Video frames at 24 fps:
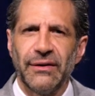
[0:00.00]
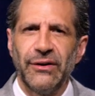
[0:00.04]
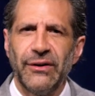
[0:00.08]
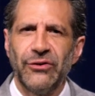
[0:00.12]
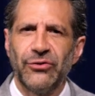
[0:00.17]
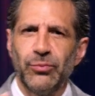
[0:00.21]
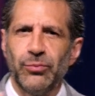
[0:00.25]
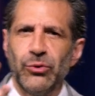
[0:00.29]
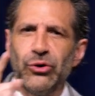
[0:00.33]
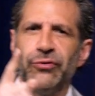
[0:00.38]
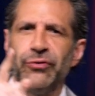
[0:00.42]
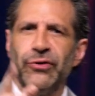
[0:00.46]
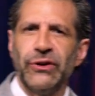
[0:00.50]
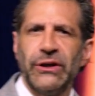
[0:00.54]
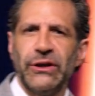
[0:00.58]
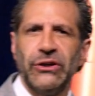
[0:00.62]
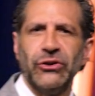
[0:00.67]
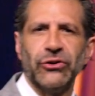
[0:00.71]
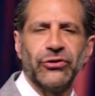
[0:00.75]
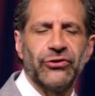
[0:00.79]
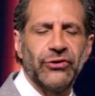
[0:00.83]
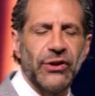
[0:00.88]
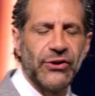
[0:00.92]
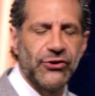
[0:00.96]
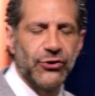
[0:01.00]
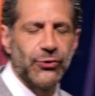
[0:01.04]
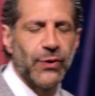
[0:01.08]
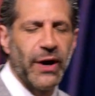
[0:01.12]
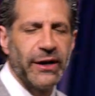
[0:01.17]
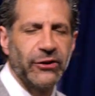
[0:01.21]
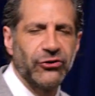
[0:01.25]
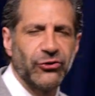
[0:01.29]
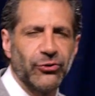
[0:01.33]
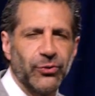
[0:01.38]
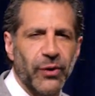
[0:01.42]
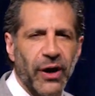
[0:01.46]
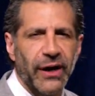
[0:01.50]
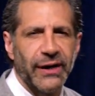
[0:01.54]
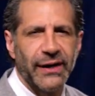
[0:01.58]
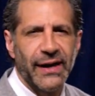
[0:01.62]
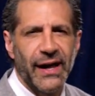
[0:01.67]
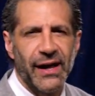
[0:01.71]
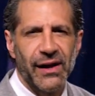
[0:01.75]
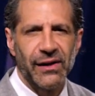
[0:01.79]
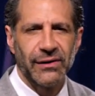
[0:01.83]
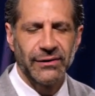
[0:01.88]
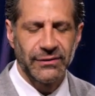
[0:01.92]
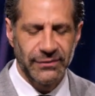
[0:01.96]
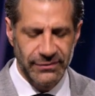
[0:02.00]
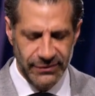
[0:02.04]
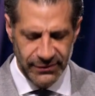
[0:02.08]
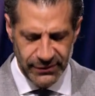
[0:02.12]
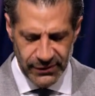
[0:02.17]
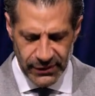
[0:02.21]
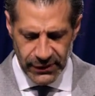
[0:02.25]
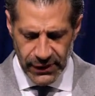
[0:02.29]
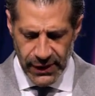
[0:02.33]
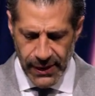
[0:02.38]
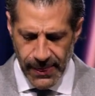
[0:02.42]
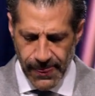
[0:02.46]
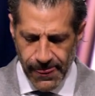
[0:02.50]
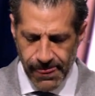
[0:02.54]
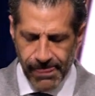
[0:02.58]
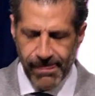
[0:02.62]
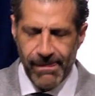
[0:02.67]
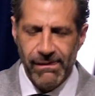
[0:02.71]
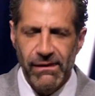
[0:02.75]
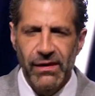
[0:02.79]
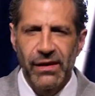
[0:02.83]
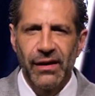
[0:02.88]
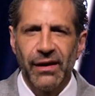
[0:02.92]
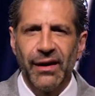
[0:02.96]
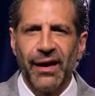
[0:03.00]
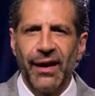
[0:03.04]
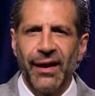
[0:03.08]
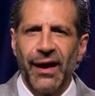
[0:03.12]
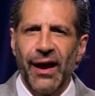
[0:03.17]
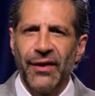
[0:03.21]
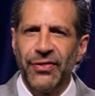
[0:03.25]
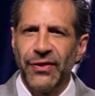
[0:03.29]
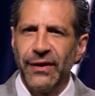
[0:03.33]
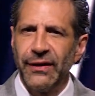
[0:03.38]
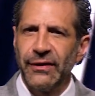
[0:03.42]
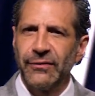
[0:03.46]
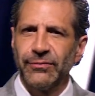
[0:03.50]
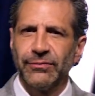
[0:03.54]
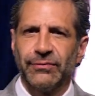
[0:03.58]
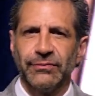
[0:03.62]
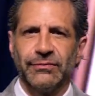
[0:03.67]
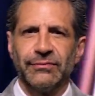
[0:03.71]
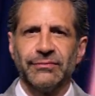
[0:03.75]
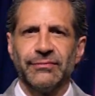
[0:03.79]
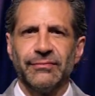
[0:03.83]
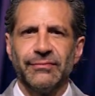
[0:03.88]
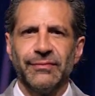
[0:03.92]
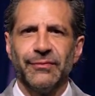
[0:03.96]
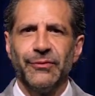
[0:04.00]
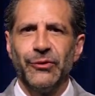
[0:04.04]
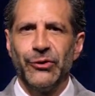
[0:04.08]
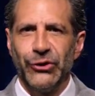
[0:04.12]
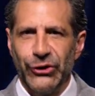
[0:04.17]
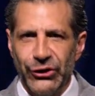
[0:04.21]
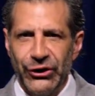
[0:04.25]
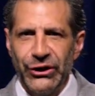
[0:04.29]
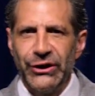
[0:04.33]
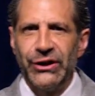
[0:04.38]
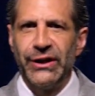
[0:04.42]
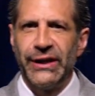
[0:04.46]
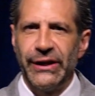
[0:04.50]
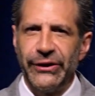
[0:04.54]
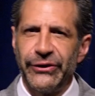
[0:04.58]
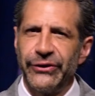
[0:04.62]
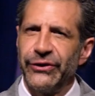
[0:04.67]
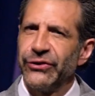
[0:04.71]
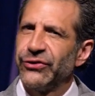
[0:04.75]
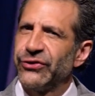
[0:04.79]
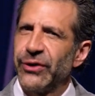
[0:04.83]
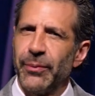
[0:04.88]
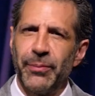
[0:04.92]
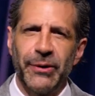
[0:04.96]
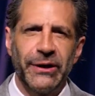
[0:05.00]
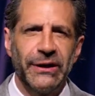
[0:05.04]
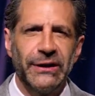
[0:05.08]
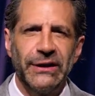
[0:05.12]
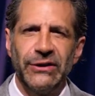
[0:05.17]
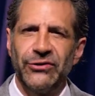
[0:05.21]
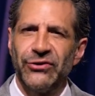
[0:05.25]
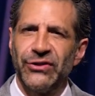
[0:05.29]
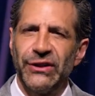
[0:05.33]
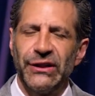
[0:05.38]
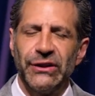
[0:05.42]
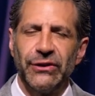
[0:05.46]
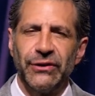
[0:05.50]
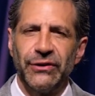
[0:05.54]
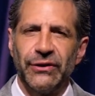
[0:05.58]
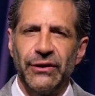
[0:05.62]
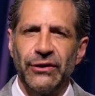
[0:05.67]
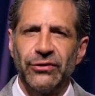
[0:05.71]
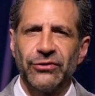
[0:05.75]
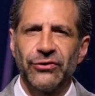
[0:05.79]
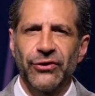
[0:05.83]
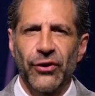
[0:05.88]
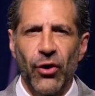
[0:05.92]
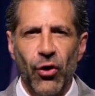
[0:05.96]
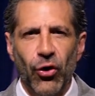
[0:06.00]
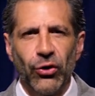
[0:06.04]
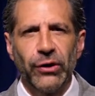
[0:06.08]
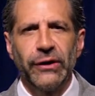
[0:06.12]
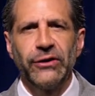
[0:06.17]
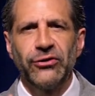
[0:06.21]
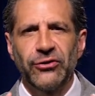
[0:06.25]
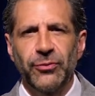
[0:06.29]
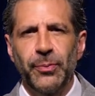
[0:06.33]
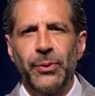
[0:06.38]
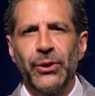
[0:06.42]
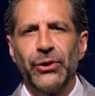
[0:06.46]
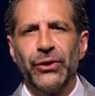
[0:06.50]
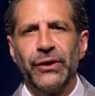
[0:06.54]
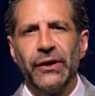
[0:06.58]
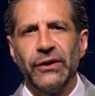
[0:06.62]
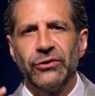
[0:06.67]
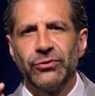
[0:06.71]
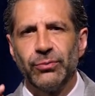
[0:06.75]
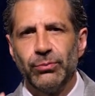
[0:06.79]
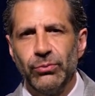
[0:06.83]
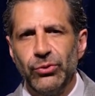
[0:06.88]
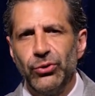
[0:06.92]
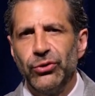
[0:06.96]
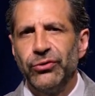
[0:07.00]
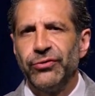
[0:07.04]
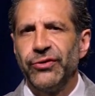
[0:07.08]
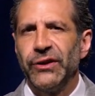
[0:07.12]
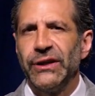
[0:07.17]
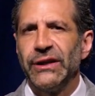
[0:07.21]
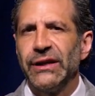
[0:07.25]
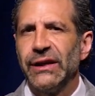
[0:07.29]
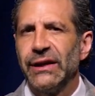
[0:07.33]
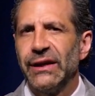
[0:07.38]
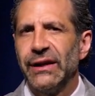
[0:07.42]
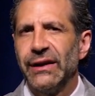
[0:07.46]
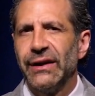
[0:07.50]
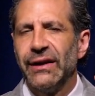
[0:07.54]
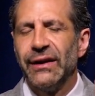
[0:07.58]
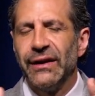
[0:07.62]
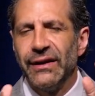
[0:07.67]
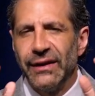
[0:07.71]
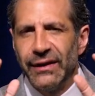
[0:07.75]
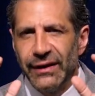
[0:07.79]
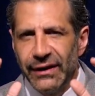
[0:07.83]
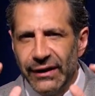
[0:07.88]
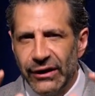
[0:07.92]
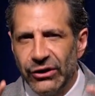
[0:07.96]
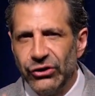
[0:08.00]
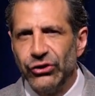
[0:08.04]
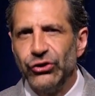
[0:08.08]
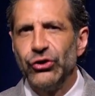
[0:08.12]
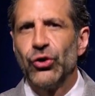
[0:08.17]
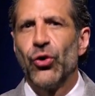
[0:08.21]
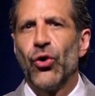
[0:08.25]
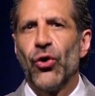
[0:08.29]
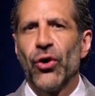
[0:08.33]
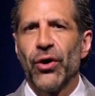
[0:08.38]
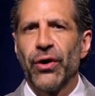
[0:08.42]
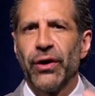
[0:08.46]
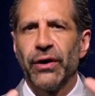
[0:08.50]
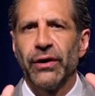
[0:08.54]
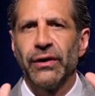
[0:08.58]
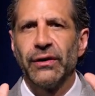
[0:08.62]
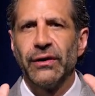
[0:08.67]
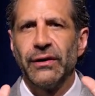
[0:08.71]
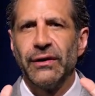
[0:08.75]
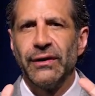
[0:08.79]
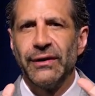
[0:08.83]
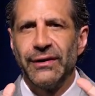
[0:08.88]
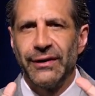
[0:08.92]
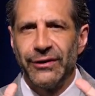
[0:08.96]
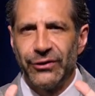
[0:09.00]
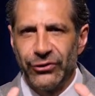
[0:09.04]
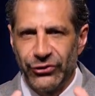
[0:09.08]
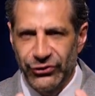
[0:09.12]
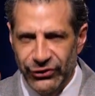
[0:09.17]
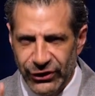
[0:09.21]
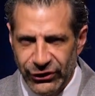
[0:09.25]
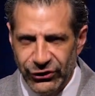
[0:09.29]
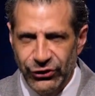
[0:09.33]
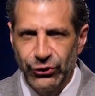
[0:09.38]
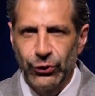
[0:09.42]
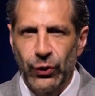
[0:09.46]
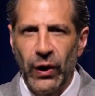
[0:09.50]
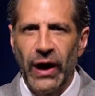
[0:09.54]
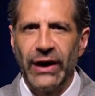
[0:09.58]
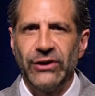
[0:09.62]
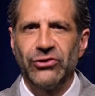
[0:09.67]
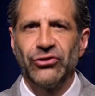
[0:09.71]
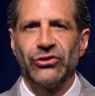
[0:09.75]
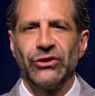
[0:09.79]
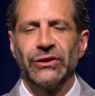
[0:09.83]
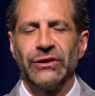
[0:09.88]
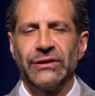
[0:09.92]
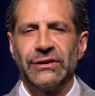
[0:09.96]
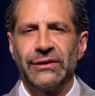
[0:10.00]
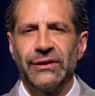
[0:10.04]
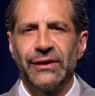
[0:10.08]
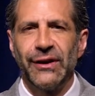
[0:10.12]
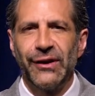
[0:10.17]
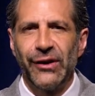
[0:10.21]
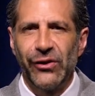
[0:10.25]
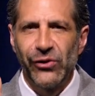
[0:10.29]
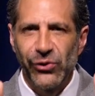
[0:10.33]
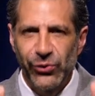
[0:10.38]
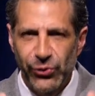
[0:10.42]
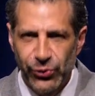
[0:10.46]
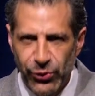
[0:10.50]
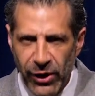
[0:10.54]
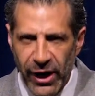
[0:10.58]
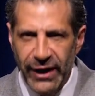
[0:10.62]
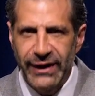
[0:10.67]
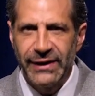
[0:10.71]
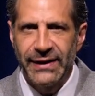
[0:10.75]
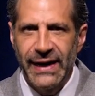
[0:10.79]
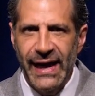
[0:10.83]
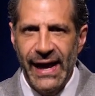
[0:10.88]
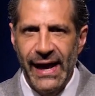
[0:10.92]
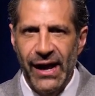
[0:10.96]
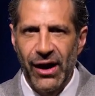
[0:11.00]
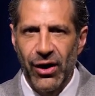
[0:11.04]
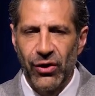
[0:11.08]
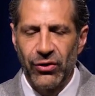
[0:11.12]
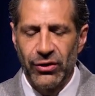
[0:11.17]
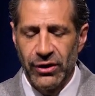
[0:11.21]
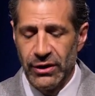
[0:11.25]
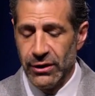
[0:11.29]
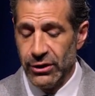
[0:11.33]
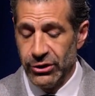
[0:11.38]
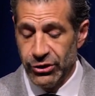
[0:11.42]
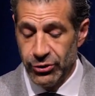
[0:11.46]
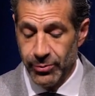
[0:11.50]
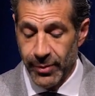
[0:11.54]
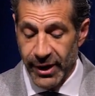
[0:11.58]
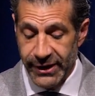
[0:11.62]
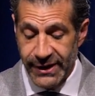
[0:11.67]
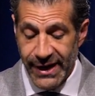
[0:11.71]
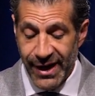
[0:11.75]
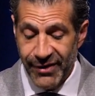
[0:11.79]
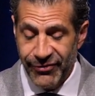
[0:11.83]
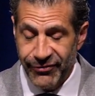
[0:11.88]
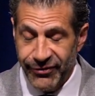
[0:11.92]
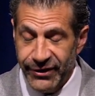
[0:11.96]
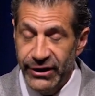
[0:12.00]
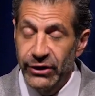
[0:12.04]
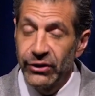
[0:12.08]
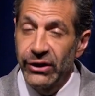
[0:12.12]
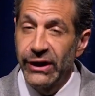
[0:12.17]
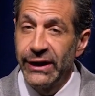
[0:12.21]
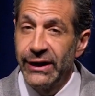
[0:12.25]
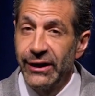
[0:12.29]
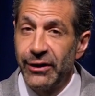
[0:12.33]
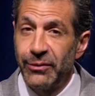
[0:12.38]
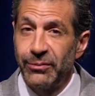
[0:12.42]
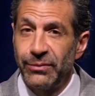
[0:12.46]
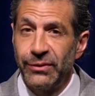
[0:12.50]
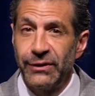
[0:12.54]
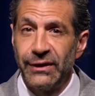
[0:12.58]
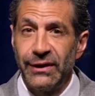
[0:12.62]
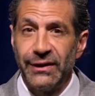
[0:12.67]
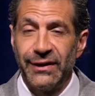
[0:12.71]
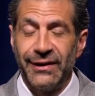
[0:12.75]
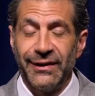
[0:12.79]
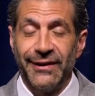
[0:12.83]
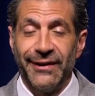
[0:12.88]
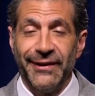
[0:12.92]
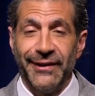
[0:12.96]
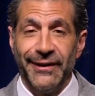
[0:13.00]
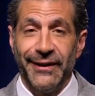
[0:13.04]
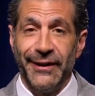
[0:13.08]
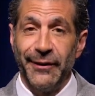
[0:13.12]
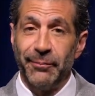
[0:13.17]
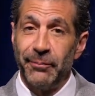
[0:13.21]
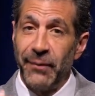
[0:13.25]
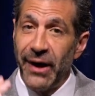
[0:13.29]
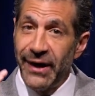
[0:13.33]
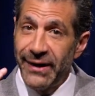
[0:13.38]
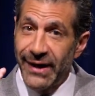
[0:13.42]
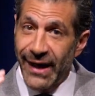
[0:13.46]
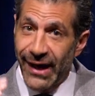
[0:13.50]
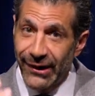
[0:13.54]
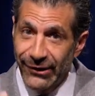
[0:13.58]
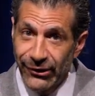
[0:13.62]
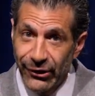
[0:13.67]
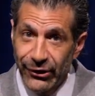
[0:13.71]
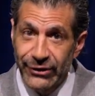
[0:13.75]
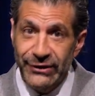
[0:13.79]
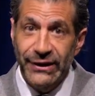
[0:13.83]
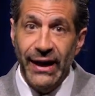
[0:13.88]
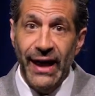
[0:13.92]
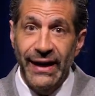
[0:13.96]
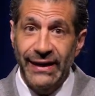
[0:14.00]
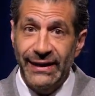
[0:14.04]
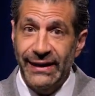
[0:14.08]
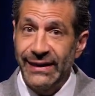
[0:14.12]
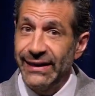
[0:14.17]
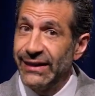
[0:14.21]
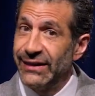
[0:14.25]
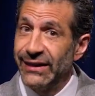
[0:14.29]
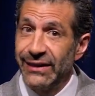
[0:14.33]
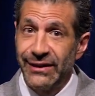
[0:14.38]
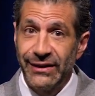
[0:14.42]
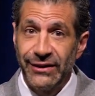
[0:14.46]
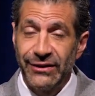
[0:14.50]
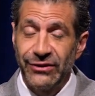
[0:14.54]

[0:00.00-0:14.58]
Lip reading: is moving in your situation right now. I think you need to hear this. Somebody needs to hear this. The Holy Spirit is moving in your situation right now. You might not feel him. It might not look like he